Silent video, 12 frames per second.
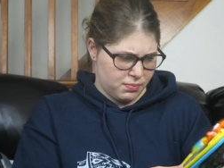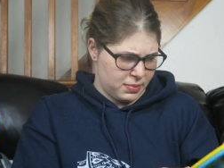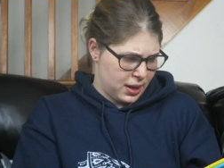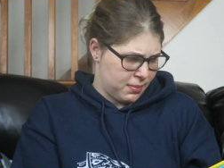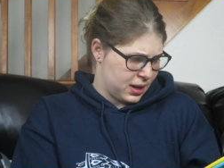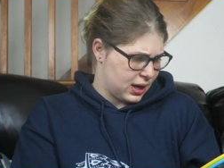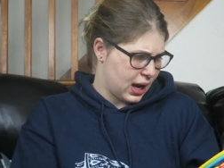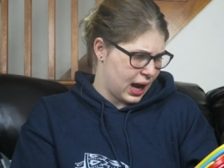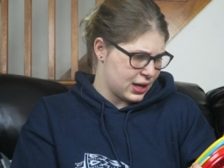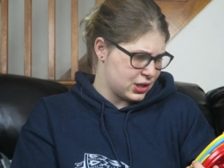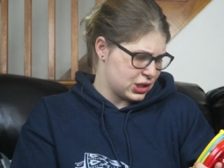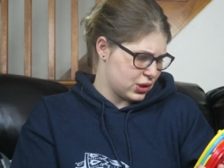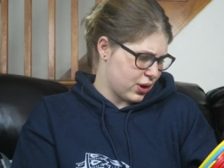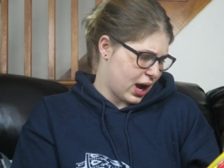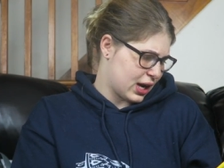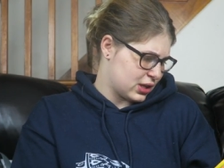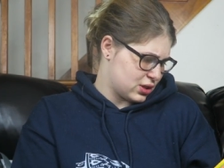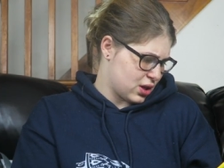Maybe. I just don't know
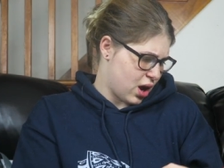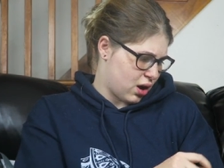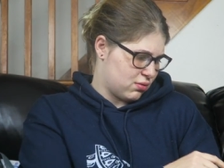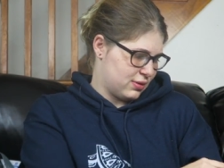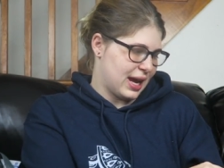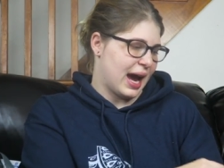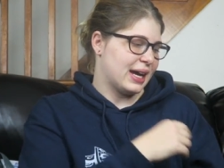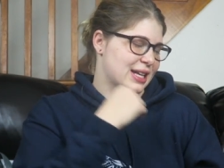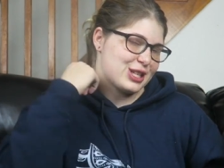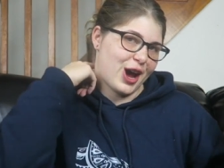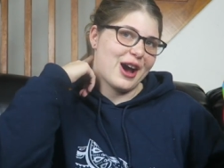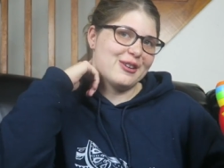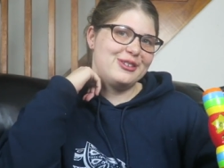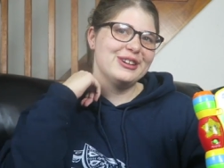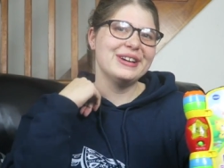how to... Oh, yeah, it's off.